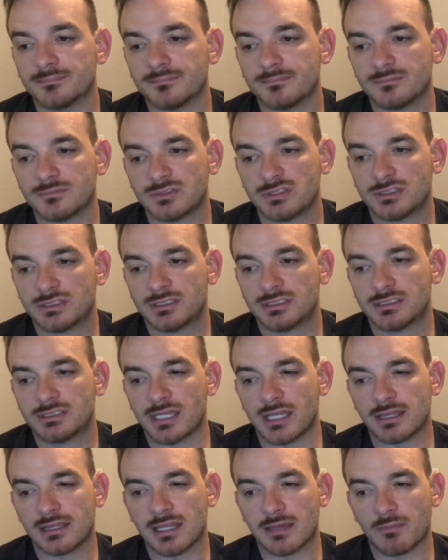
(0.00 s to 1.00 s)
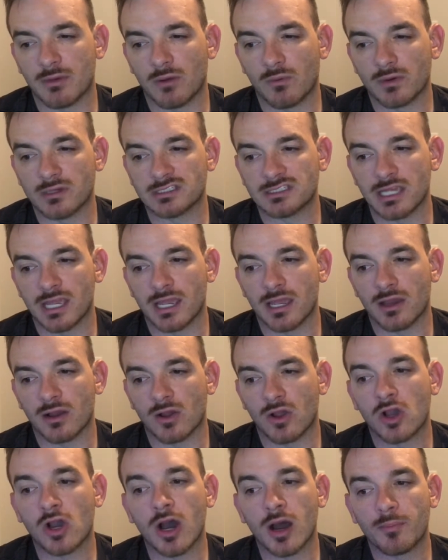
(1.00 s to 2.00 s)
Sent them, I want to say, a
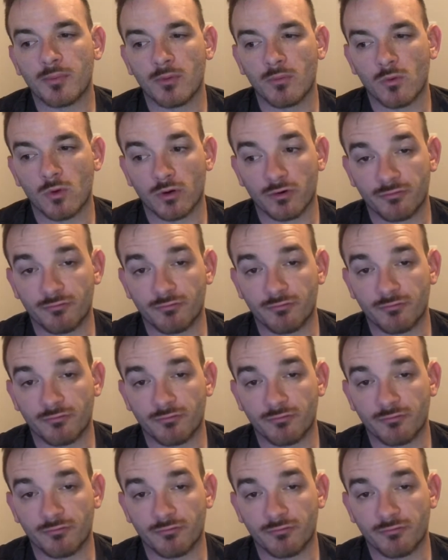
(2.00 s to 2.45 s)
couple more